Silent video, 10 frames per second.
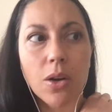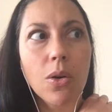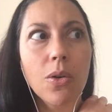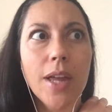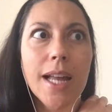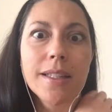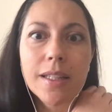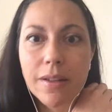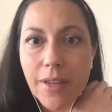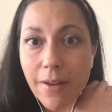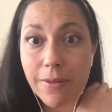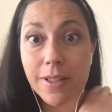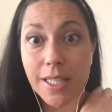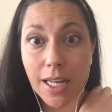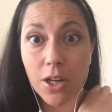oh, that feels
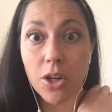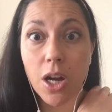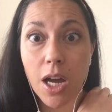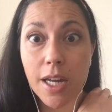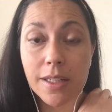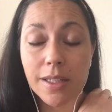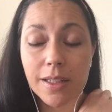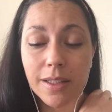like a knot,